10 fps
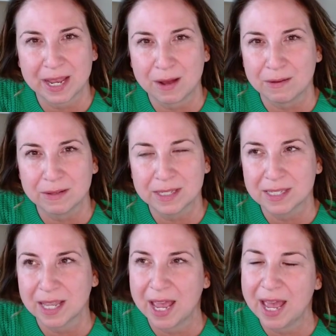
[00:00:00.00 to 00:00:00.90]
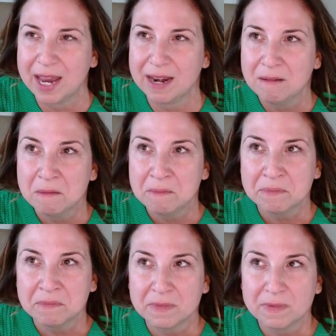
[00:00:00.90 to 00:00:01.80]
else. And
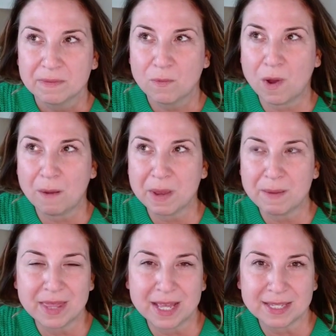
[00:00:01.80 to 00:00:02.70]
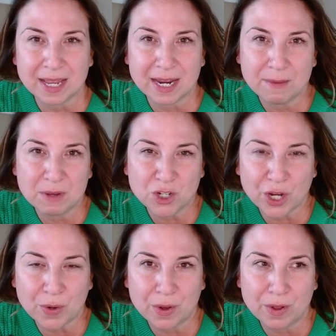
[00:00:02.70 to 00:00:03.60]
while maybe that's not him in
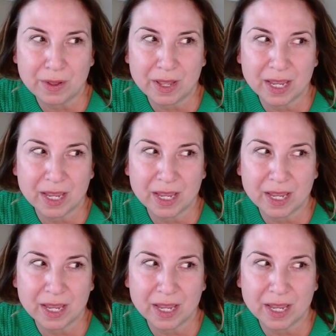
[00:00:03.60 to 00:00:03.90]
general,